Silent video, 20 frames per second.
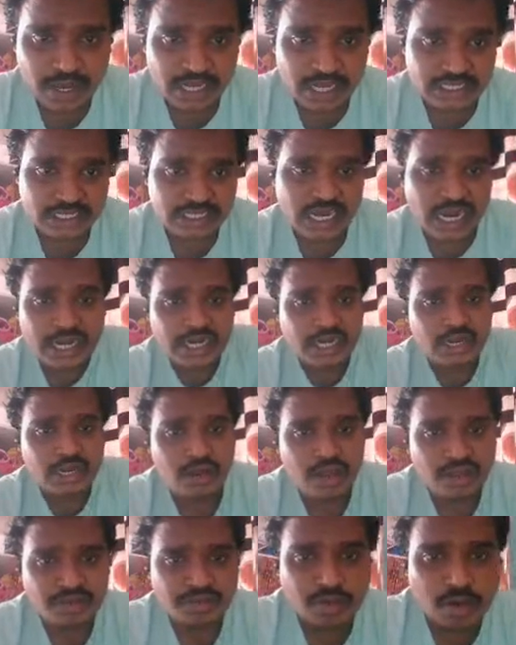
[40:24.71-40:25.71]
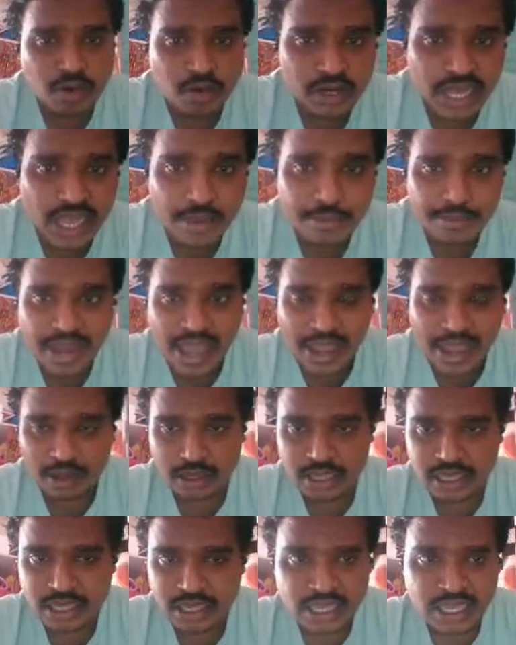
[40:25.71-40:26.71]
Next one is continuous flow type
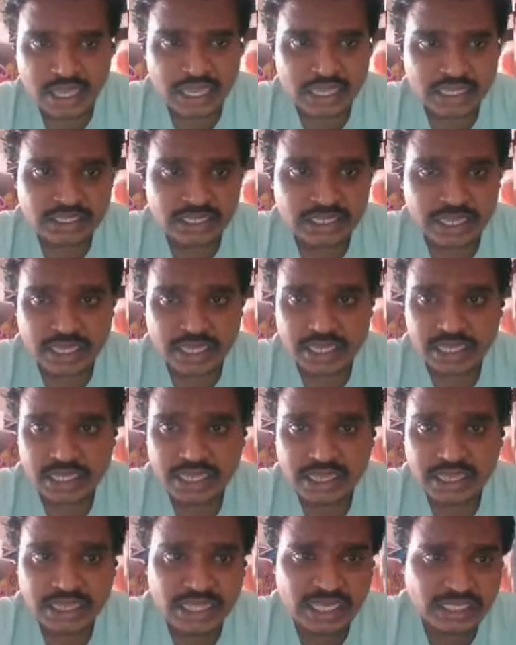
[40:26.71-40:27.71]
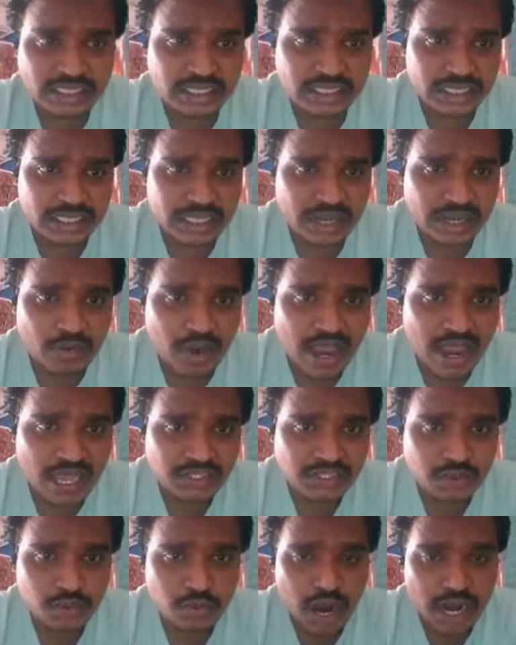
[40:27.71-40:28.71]
tank. See, in this,
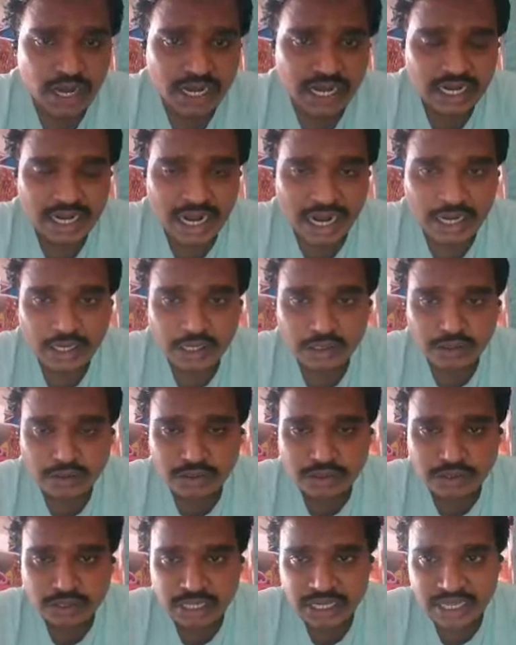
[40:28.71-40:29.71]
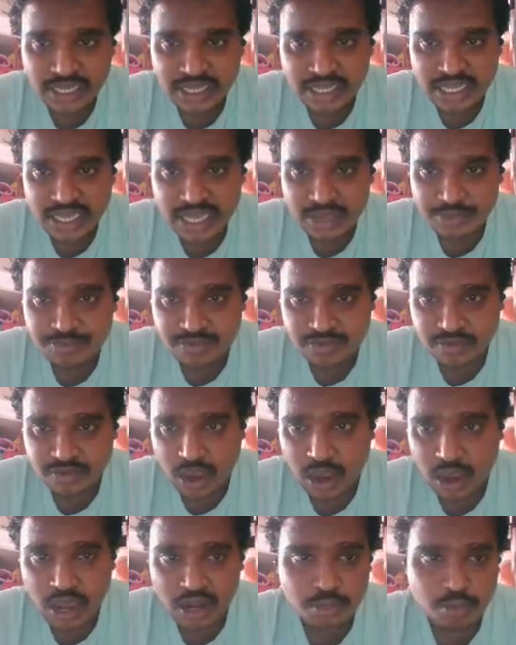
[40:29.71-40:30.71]
the waste water continuously
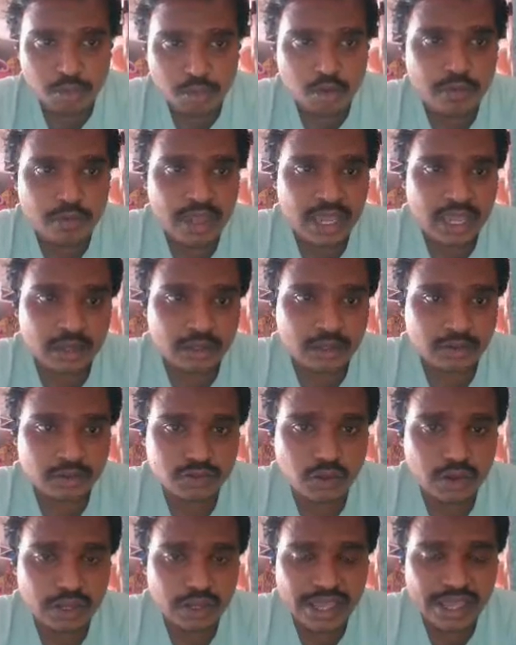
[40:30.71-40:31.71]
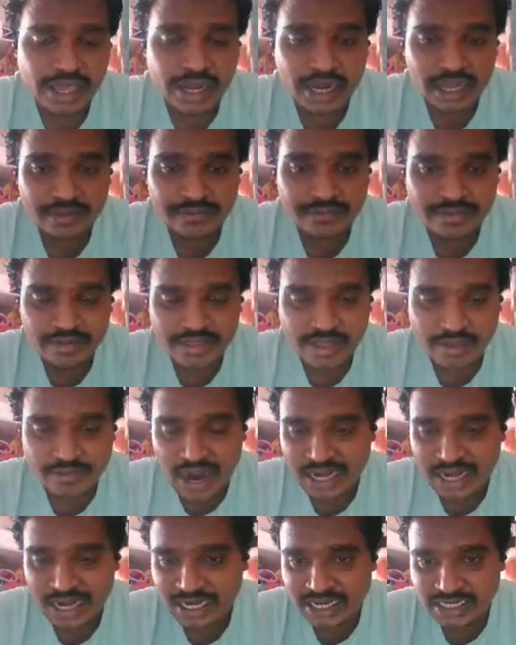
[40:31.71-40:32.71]
keeps on moving. So here
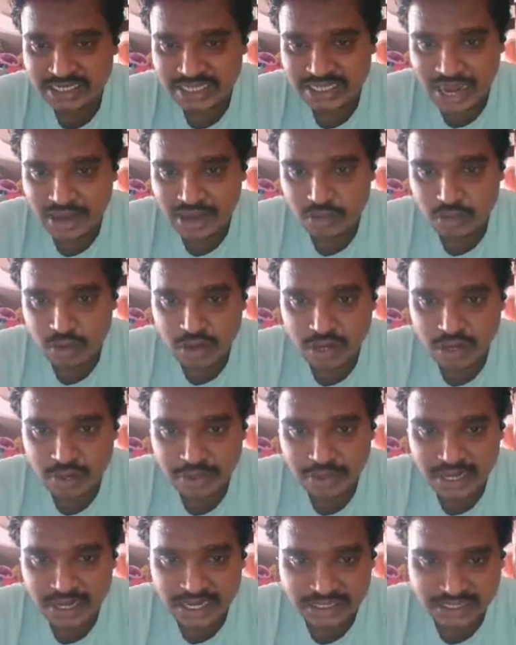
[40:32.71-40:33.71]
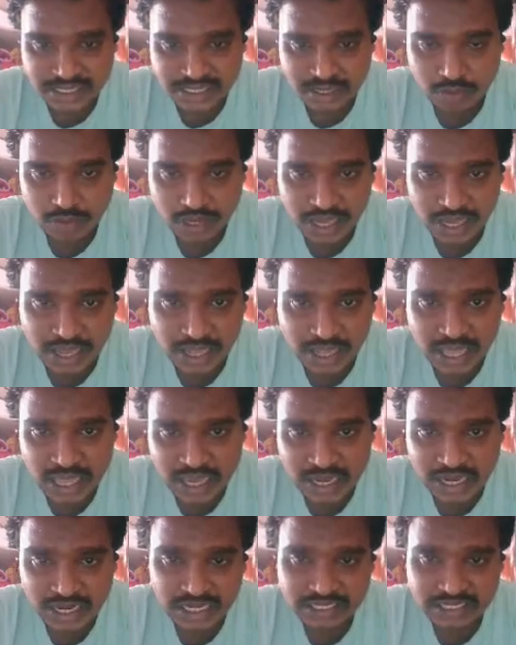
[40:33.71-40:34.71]
the water is not going to be
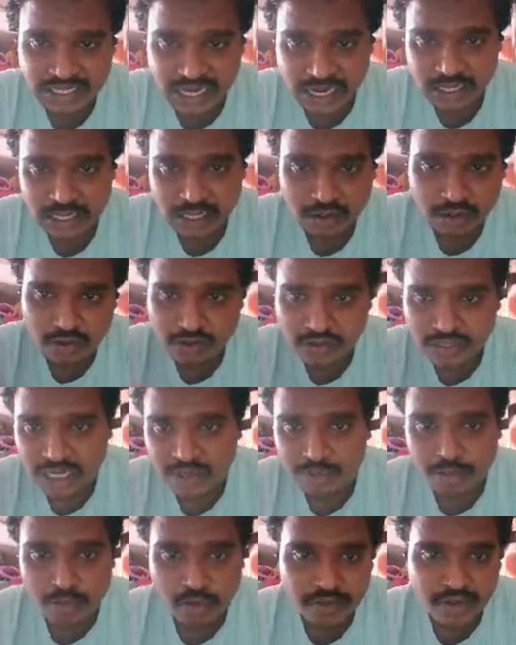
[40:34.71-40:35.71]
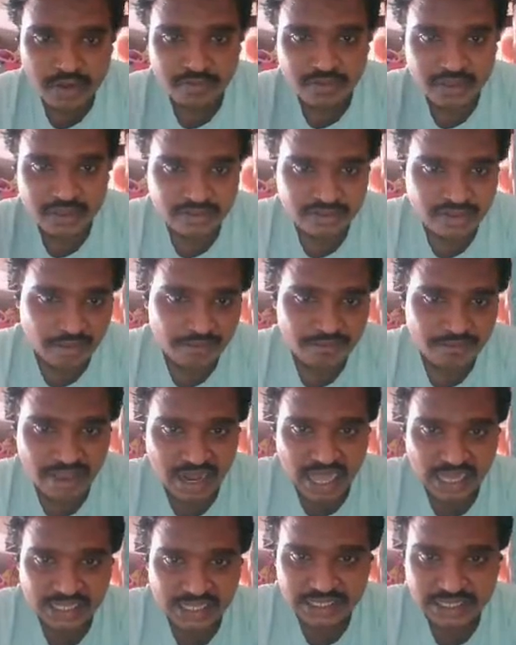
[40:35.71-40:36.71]
rested. Okay, it is continuously moving
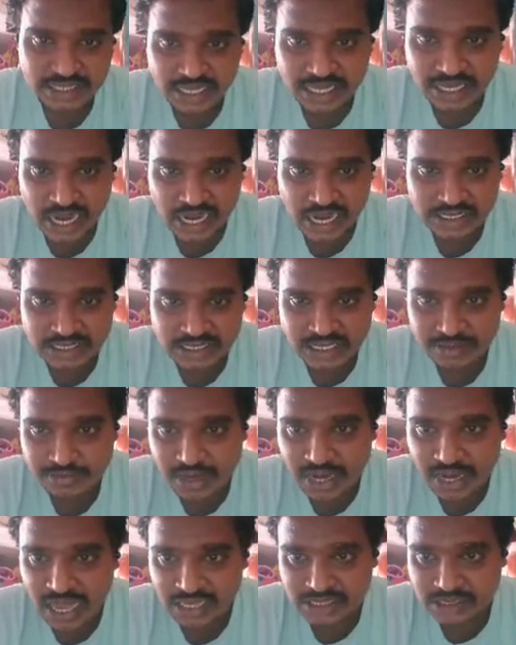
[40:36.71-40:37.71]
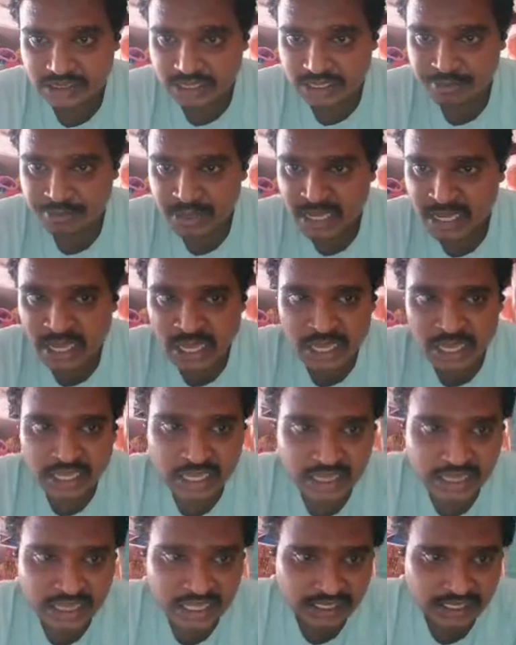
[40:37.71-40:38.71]
with some velocity, constant velocity.